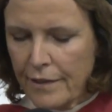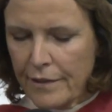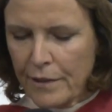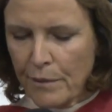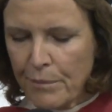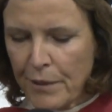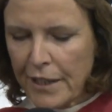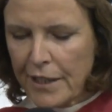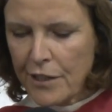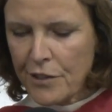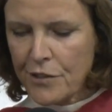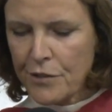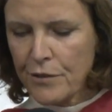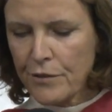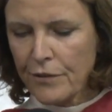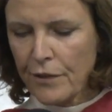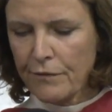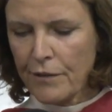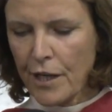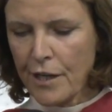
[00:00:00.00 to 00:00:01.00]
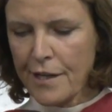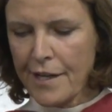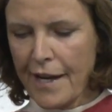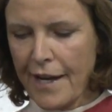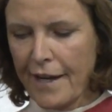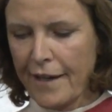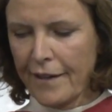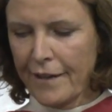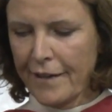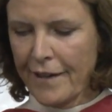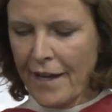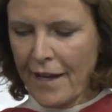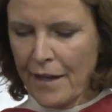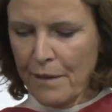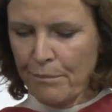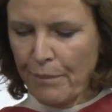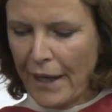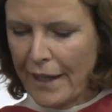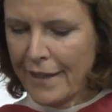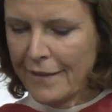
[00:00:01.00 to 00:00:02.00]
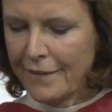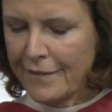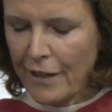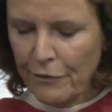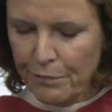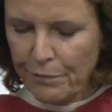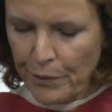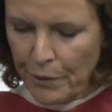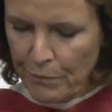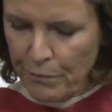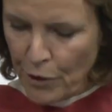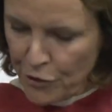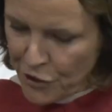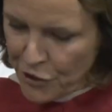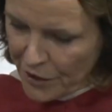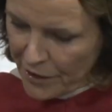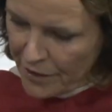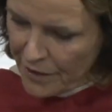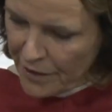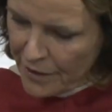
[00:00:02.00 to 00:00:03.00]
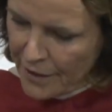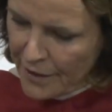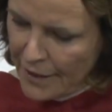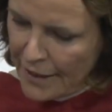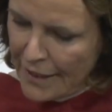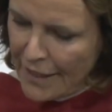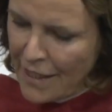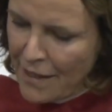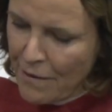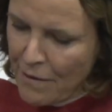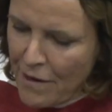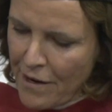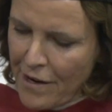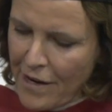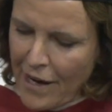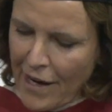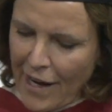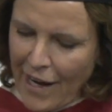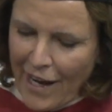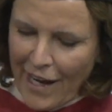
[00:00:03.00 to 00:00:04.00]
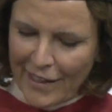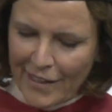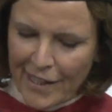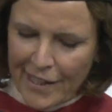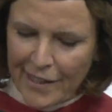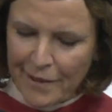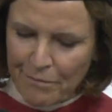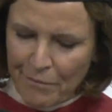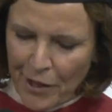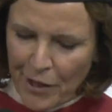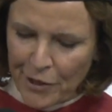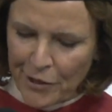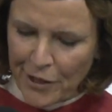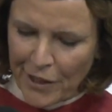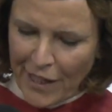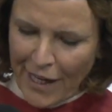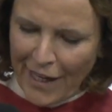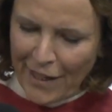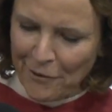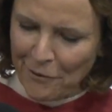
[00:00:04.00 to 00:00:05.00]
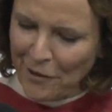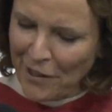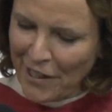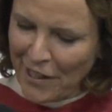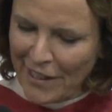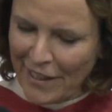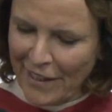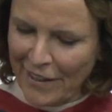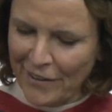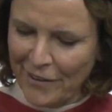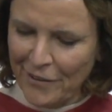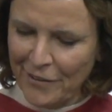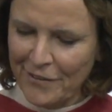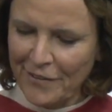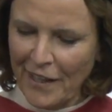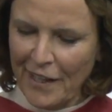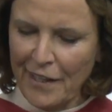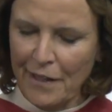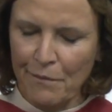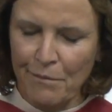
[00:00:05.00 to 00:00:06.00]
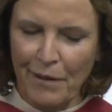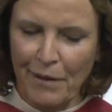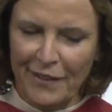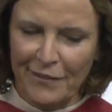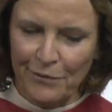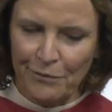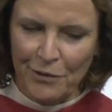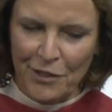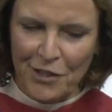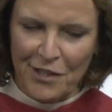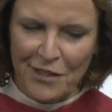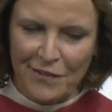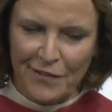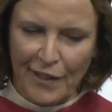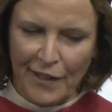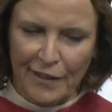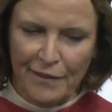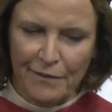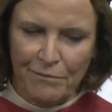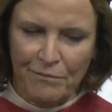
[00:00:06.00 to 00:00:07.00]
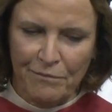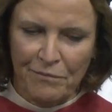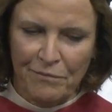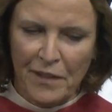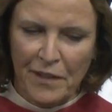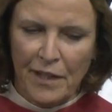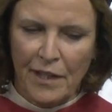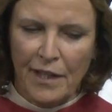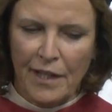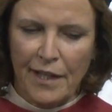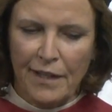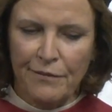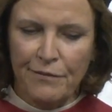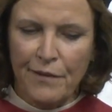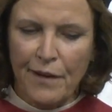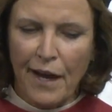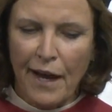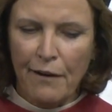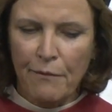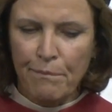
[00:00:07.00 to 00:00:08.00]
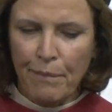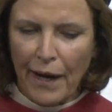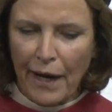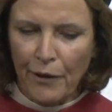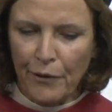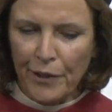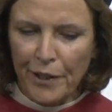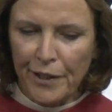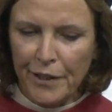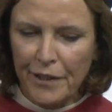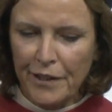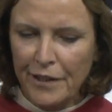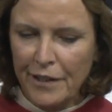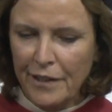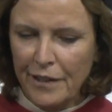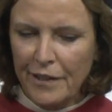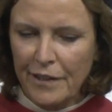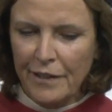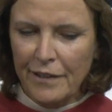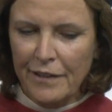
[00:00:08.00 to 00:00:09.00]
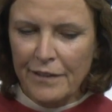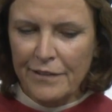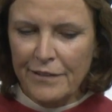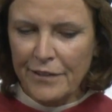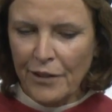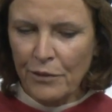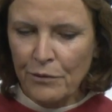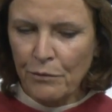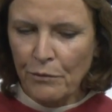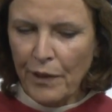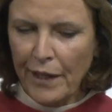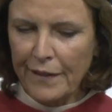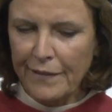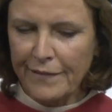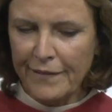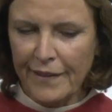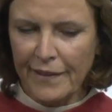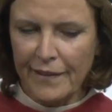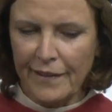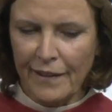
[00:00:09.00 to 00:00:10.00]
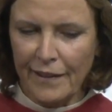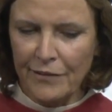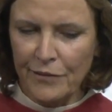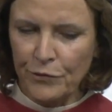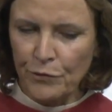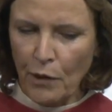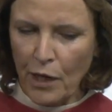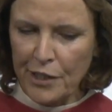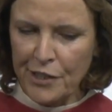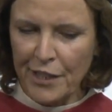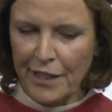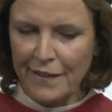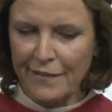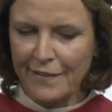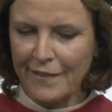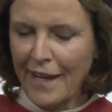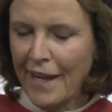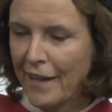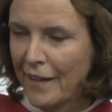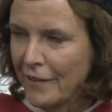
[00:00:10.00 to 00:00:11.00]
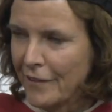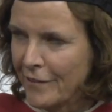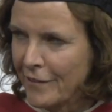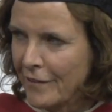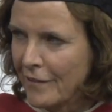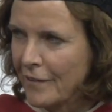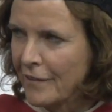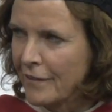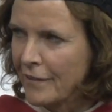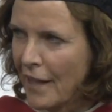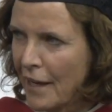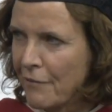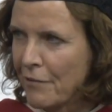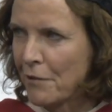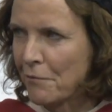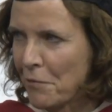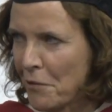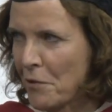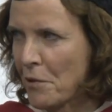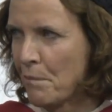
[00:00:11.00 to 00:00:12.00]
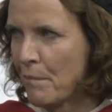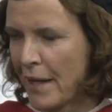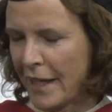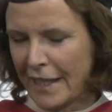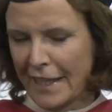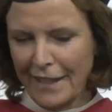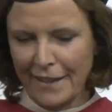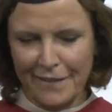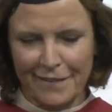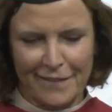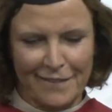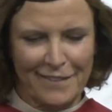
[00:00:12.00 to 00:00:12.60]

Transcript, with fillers: The big issues of our day are not petty self promotion. I like Margaret Atwood again, who said it best when she said, If you have power, don't waste it on squashing snails, save it for the biggies.